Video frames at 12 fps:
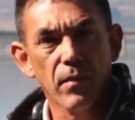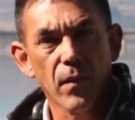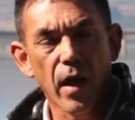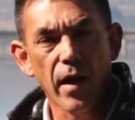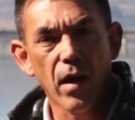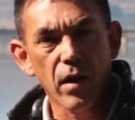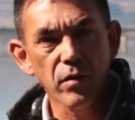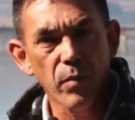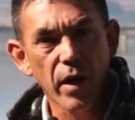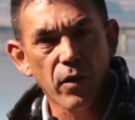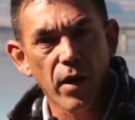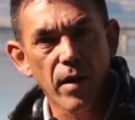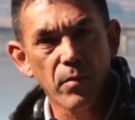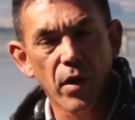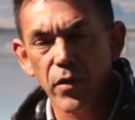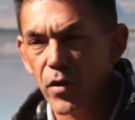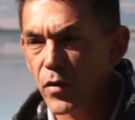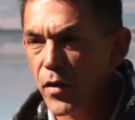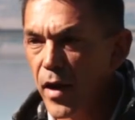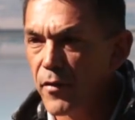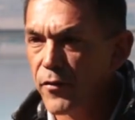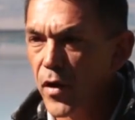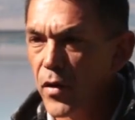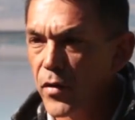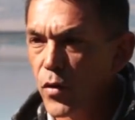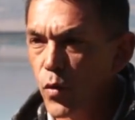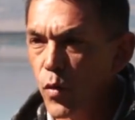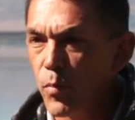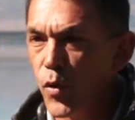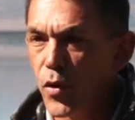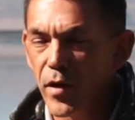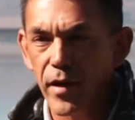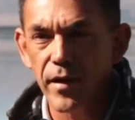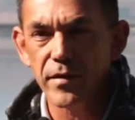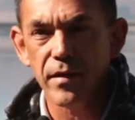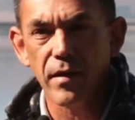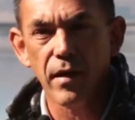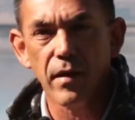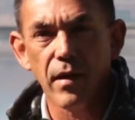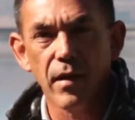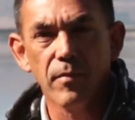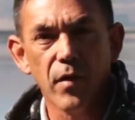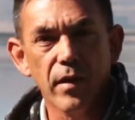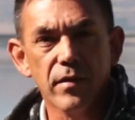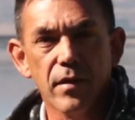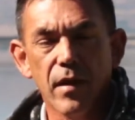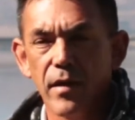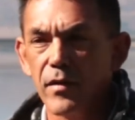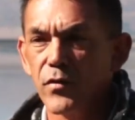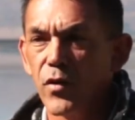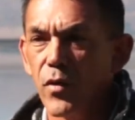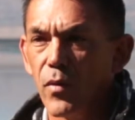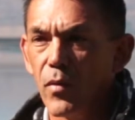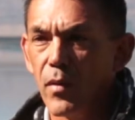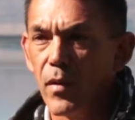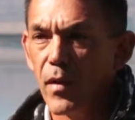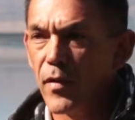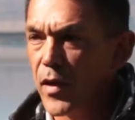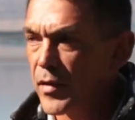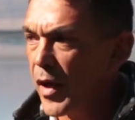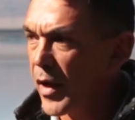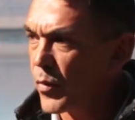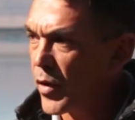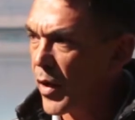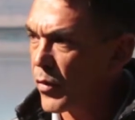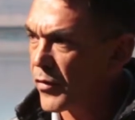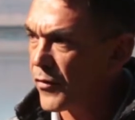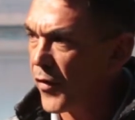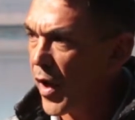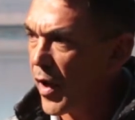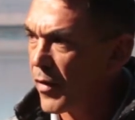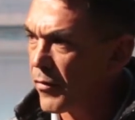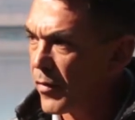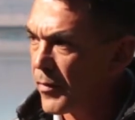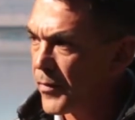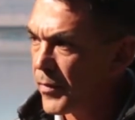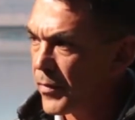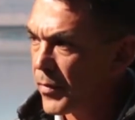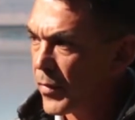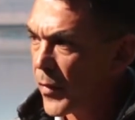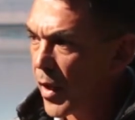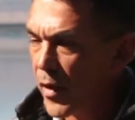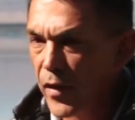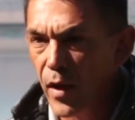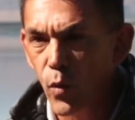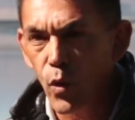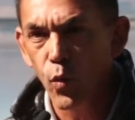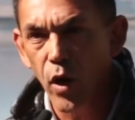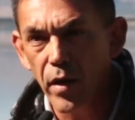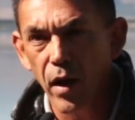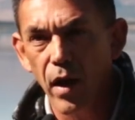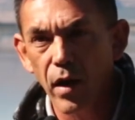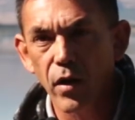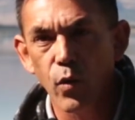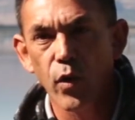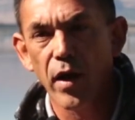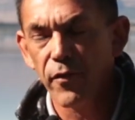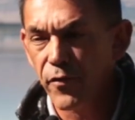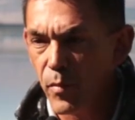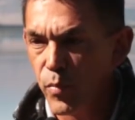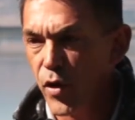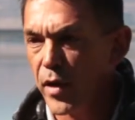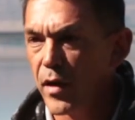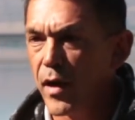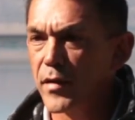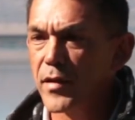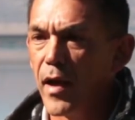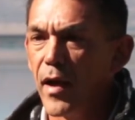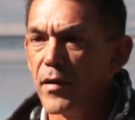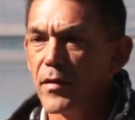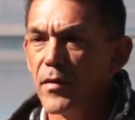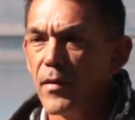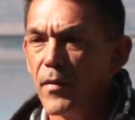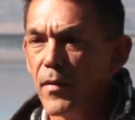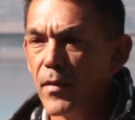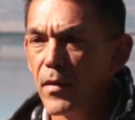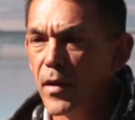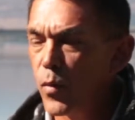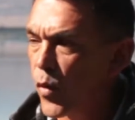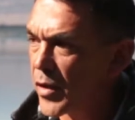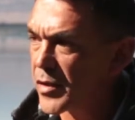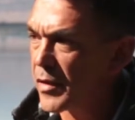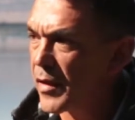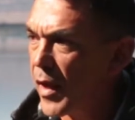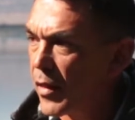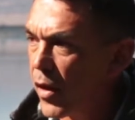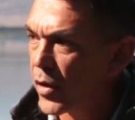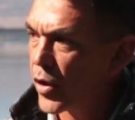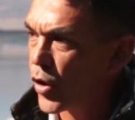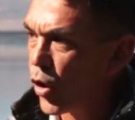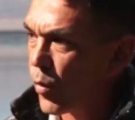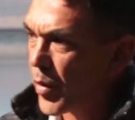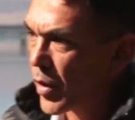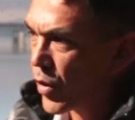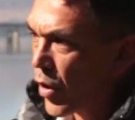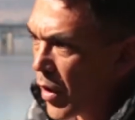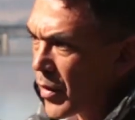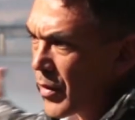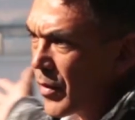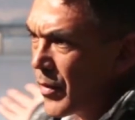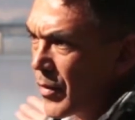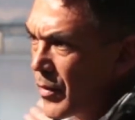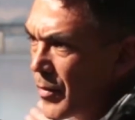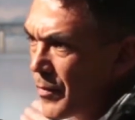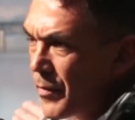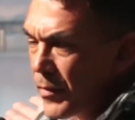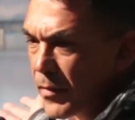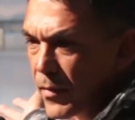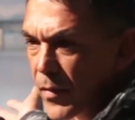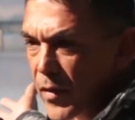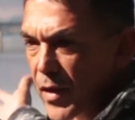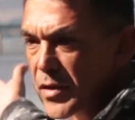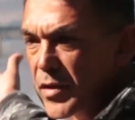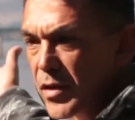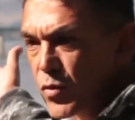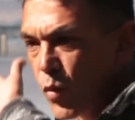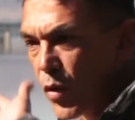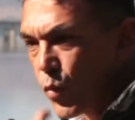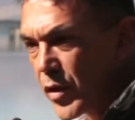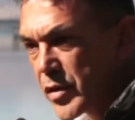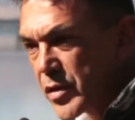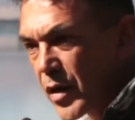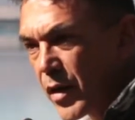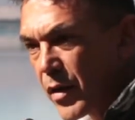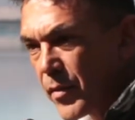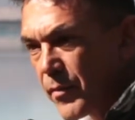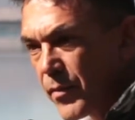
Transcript: I hugged my grandmother and grandfather who were born in 1888 and 1892, and they died when I was 5. And they were one hug away from pre-contact. It wasn't that long ago, but look, this is what we see.